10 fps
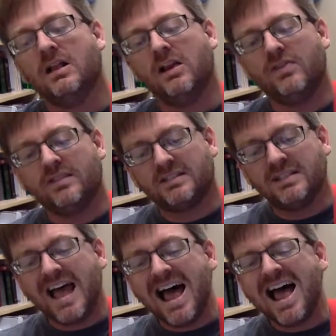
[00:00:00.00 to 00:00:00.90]
In the
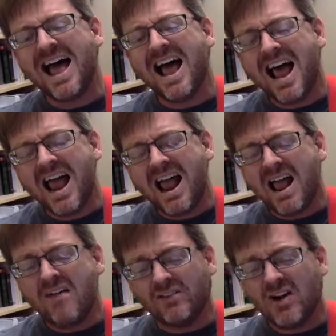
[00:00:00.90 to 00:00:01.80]

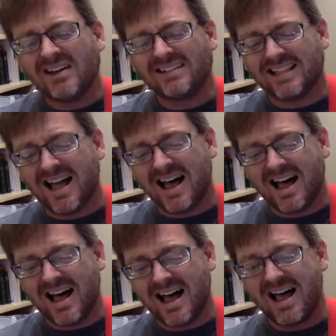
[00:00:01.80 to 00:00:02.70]
Savior's
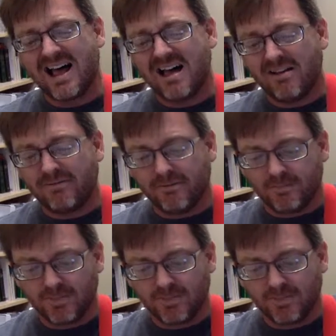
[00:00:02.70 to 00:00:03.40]
love.